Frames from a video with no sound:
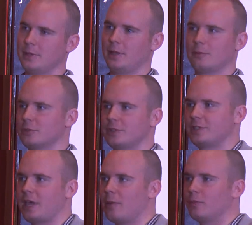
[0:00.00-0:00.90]
It was the
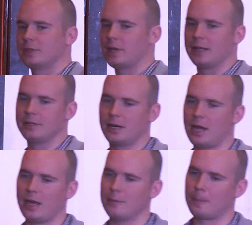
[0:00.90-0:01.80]
same with other
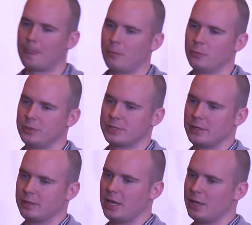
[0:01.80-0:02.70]
guy when we
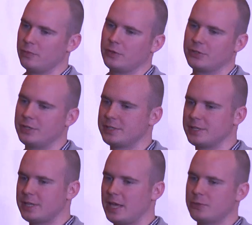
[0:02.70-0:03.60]
said, yeah, you've got
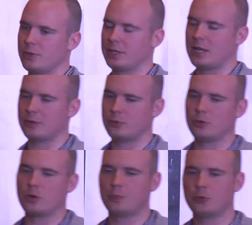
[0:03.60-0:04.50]
XSS, you can hack to your
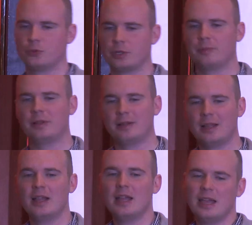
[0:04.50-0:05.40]
computer, but
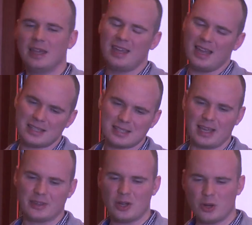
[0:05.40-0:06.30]
yes,
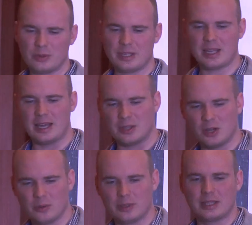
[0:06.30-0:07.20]
I know that.
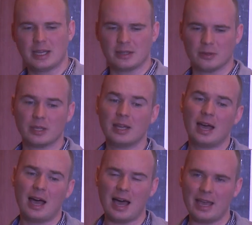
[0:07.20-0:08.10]

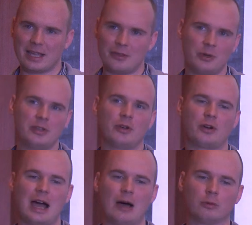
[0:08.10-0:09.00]
I can read your
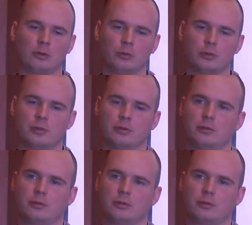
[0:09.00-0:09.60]
Outlook.